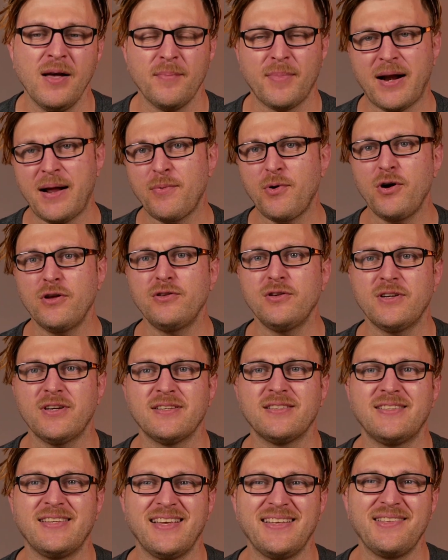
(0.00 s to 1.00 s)
but I'm going to
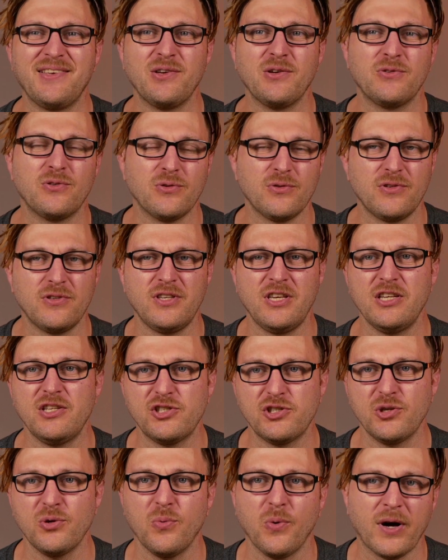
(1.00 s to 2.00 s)
continue to
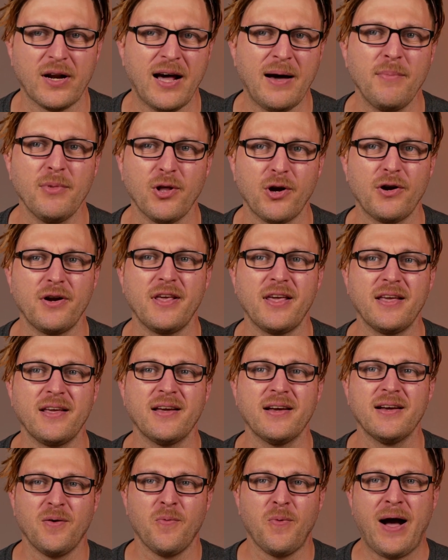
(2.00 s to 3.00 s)
teach you what I'm learning
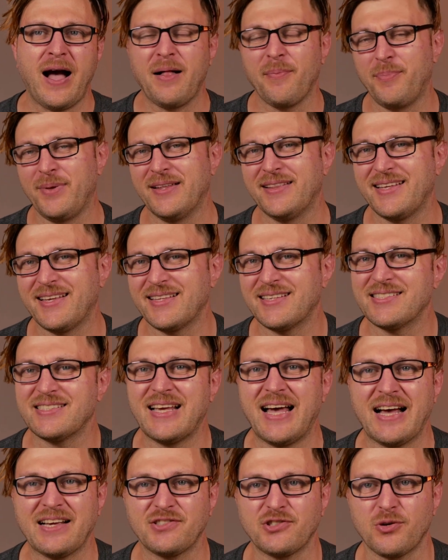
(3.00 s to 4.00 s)
while building this
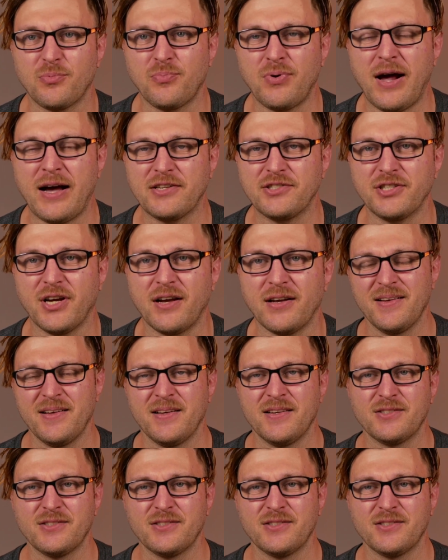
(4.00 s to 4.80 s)
Astro project.